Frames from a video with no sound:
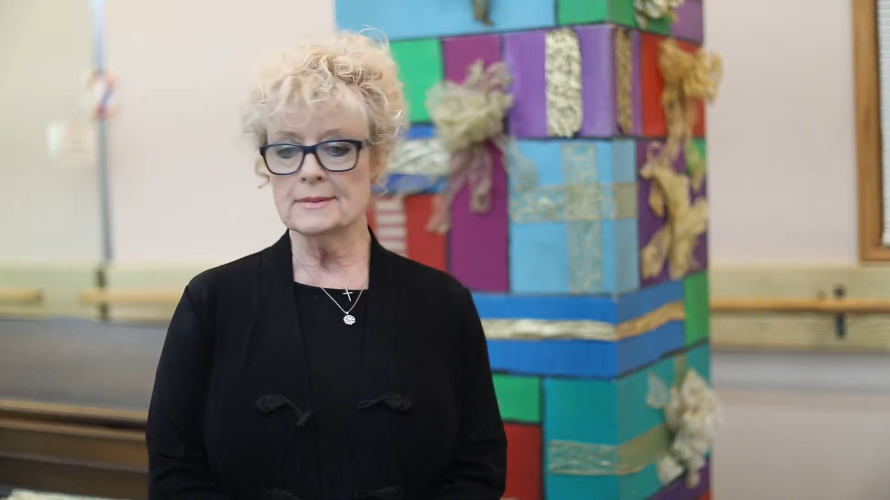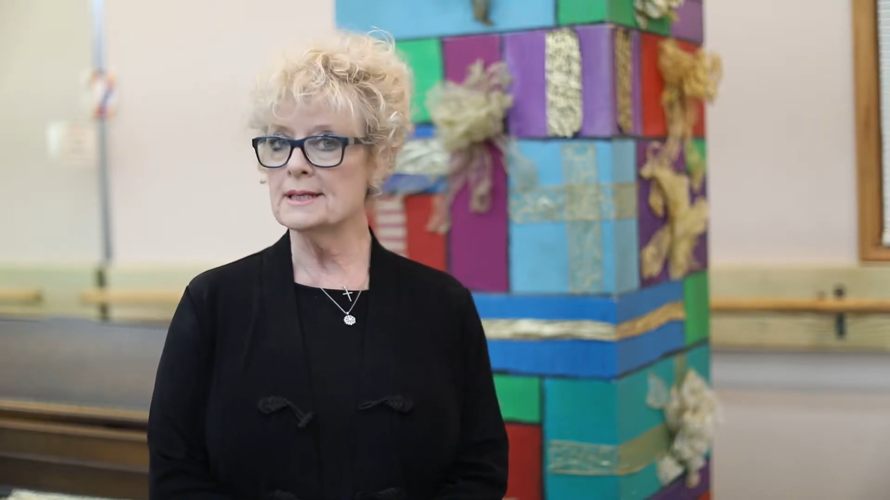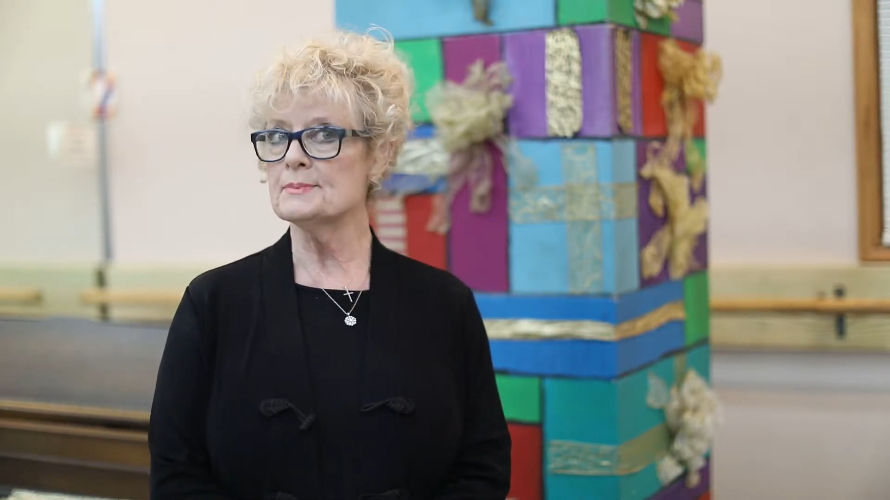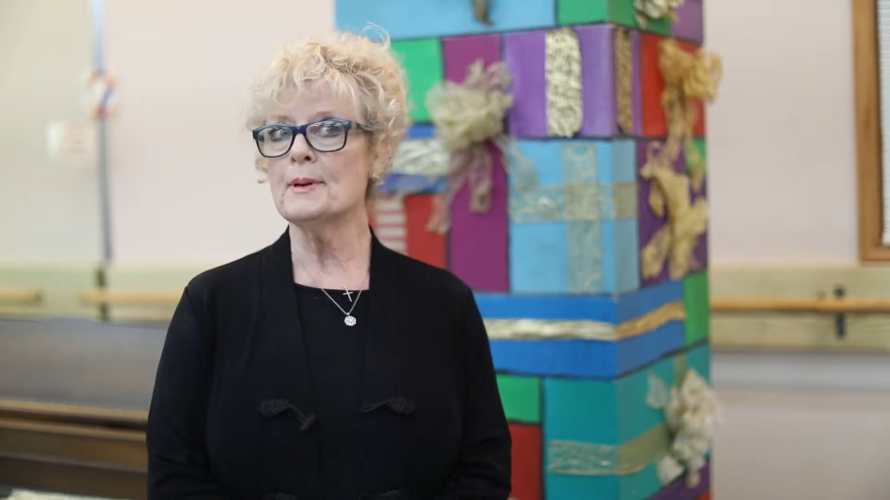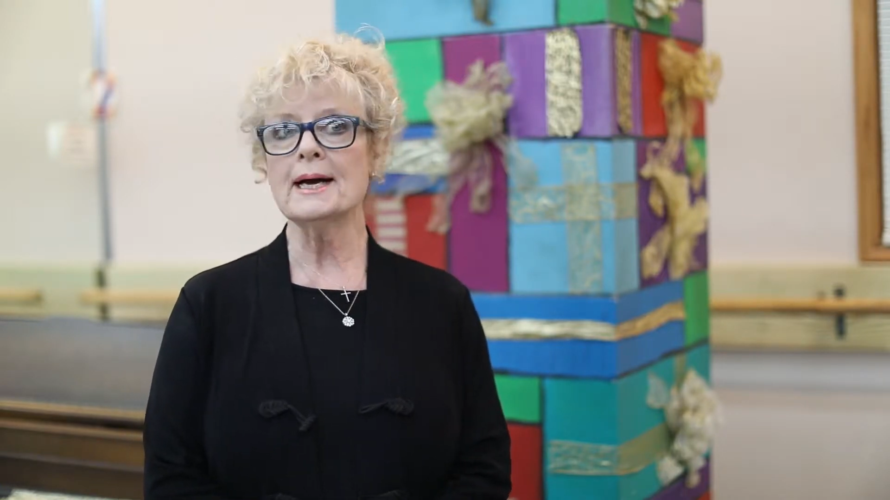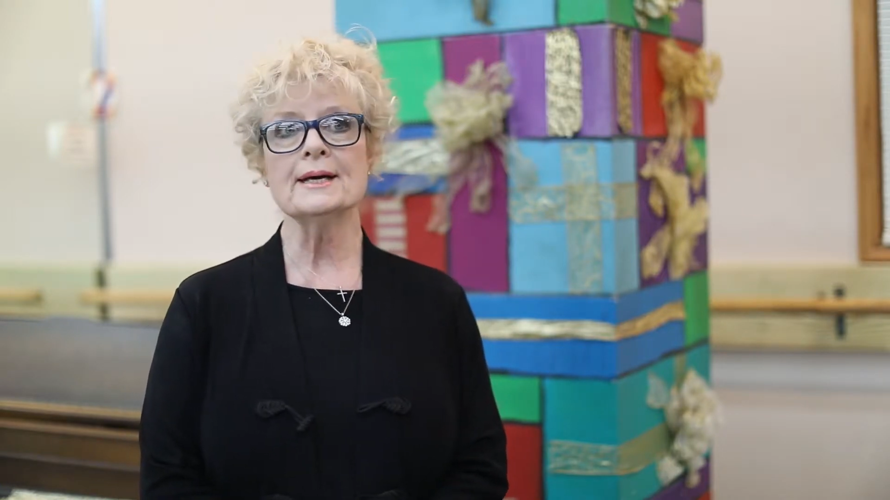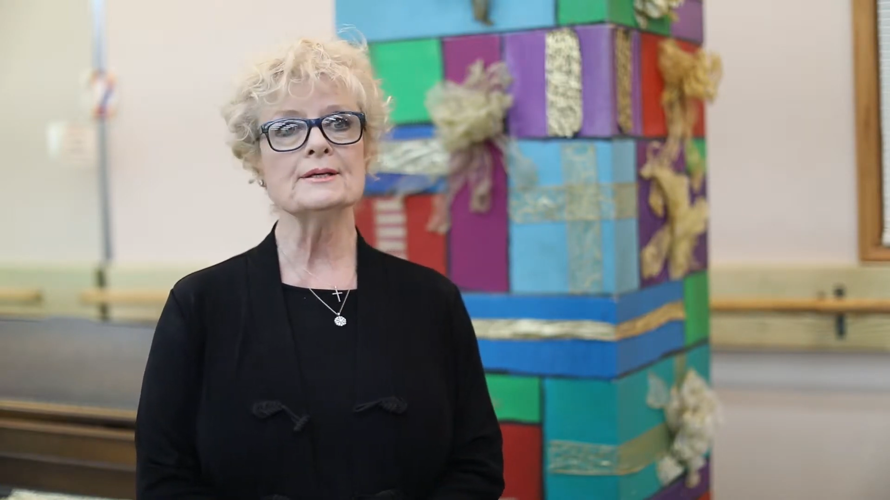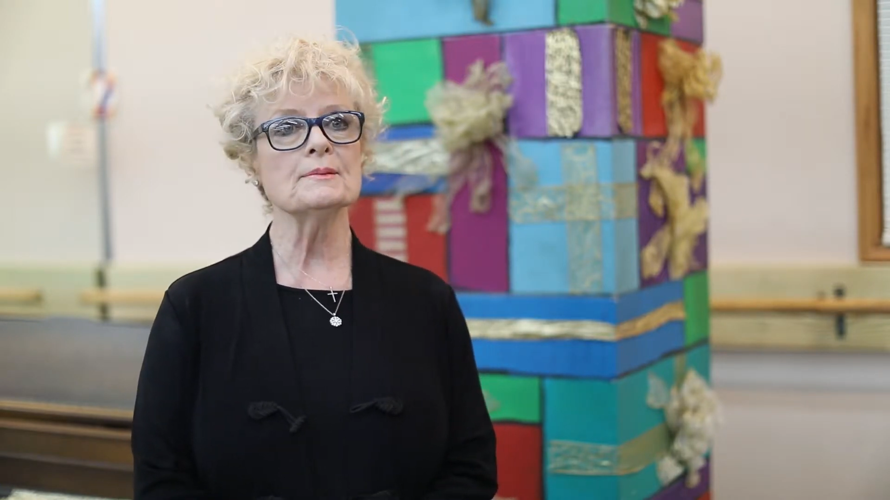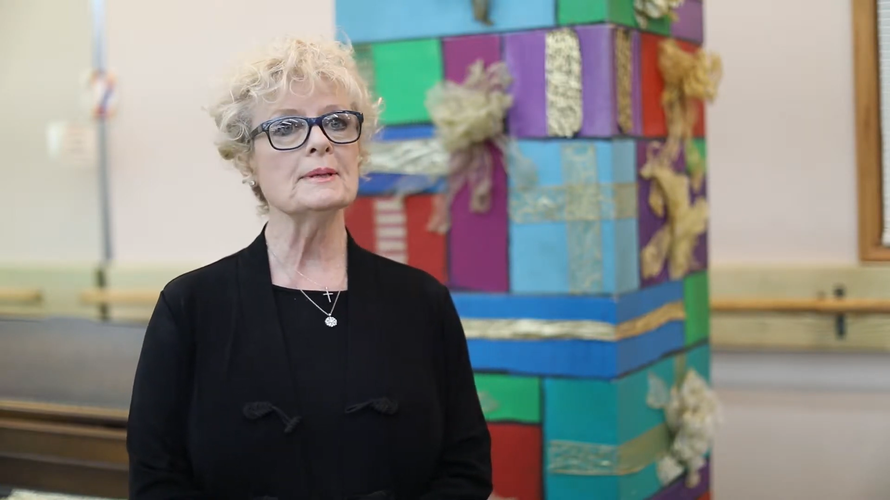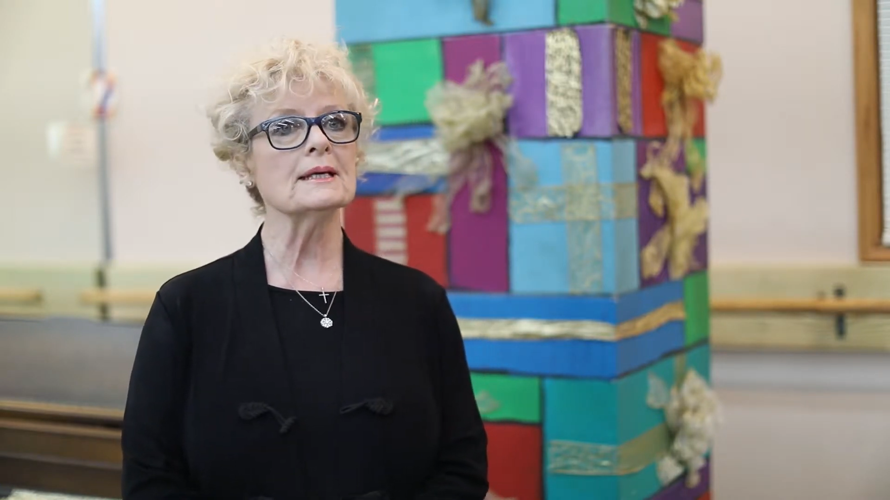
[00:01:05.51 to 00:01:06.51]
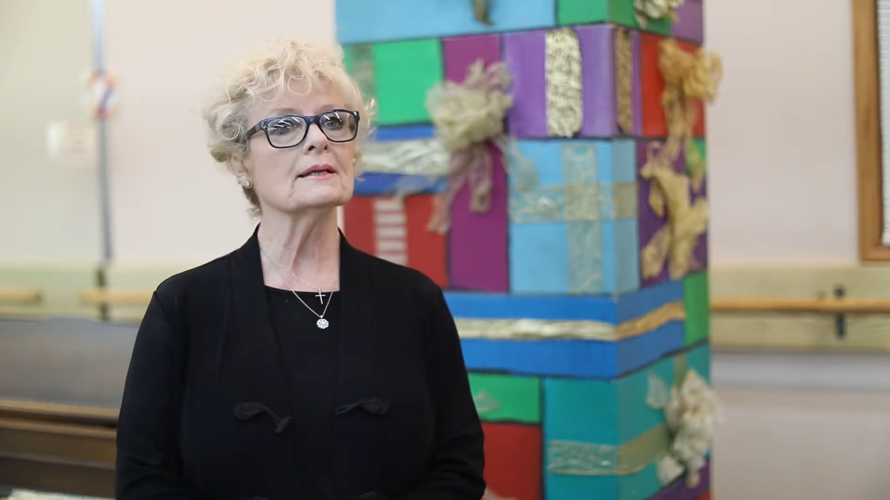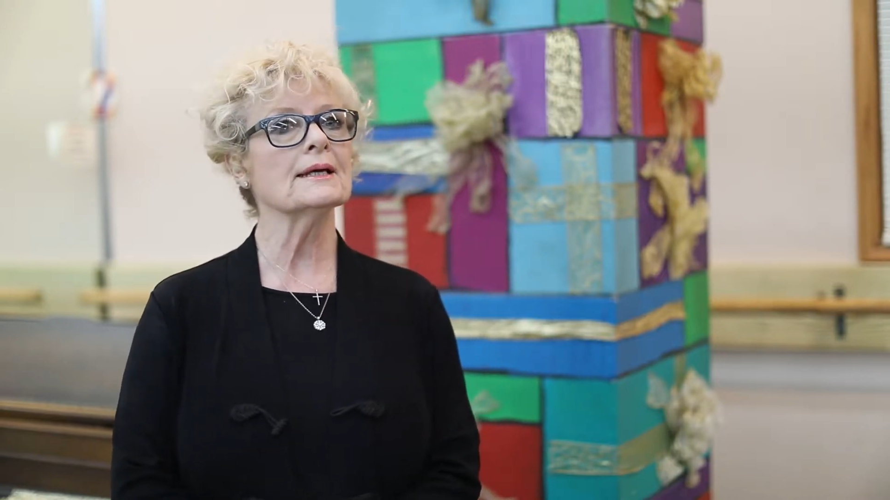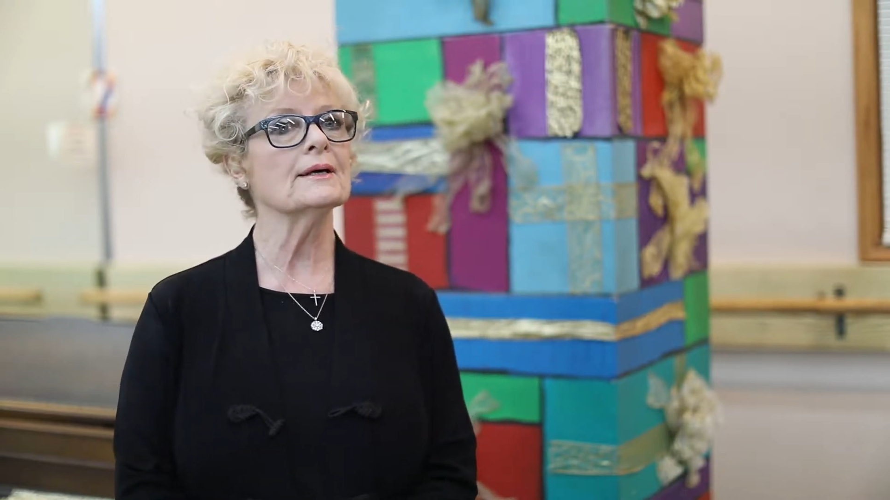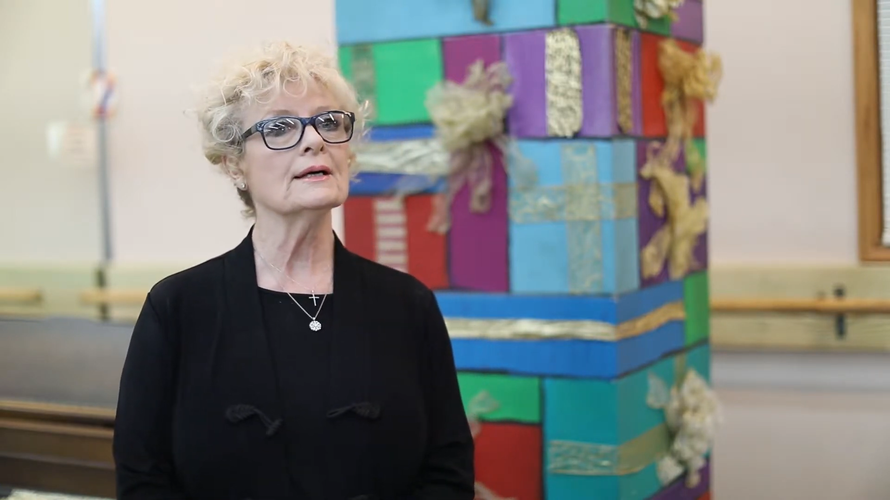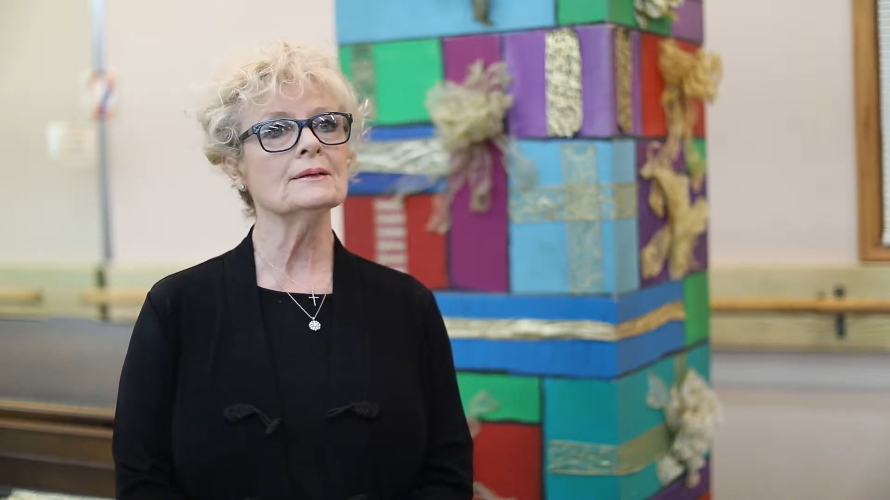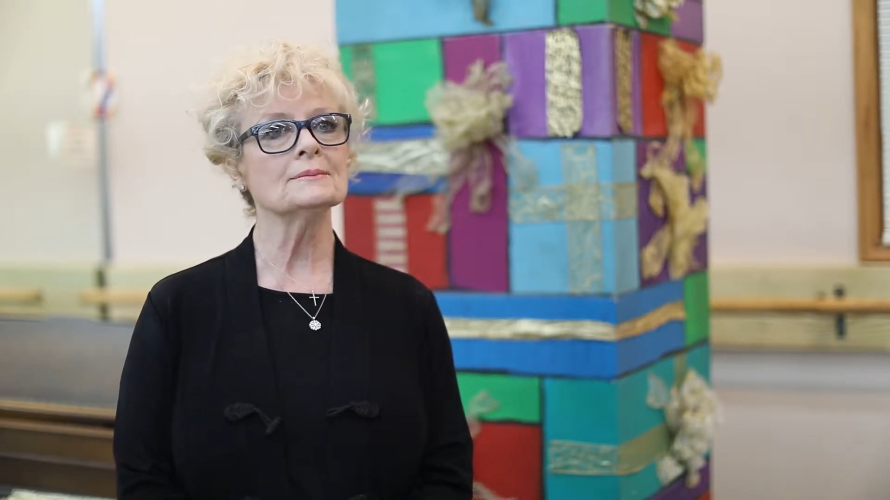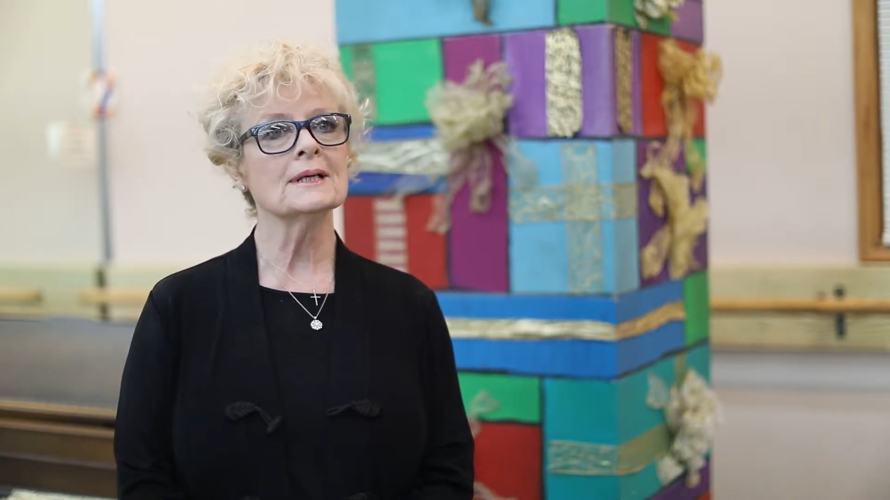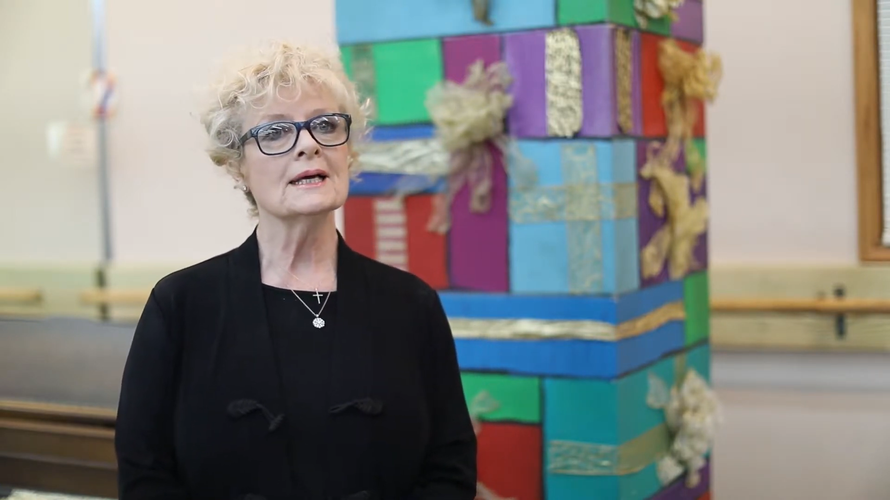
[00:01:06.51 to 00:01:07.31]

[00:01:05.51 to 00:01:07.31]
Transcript: aspire to be Clara,